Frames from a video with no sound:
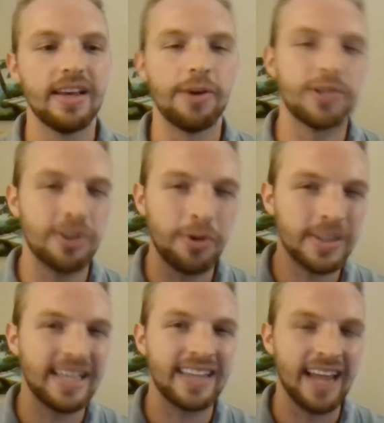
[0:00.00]
it was
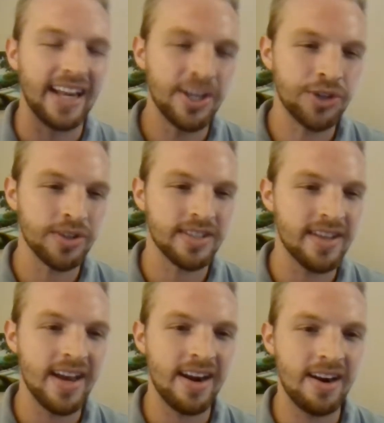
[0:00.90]
always like that interest
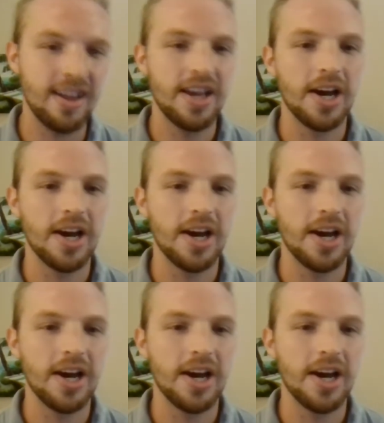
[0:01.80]
there,